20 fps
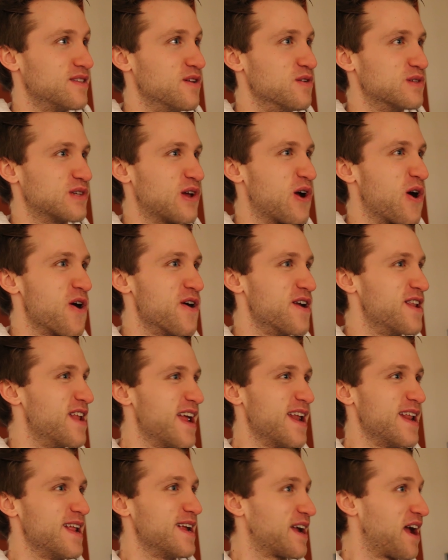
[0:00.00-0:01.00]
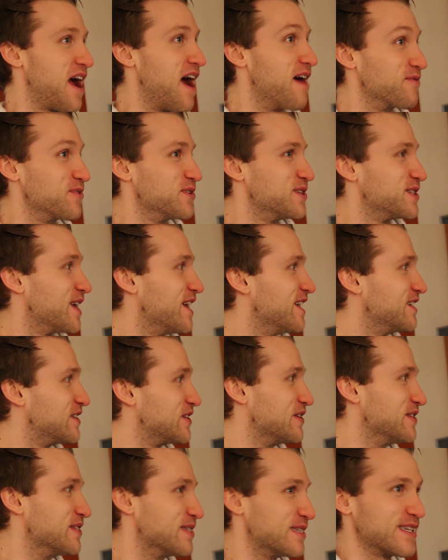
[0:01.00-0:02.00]
those hard hitting
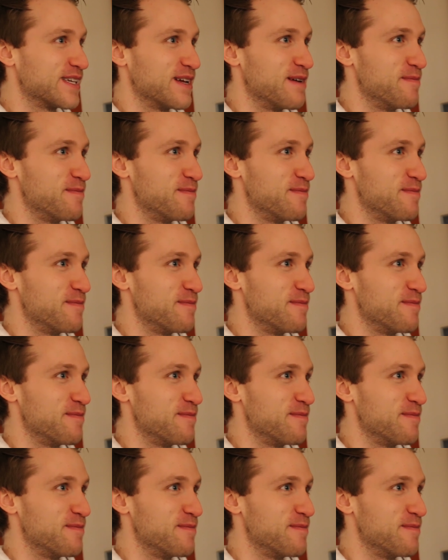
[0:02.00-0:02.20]
conversations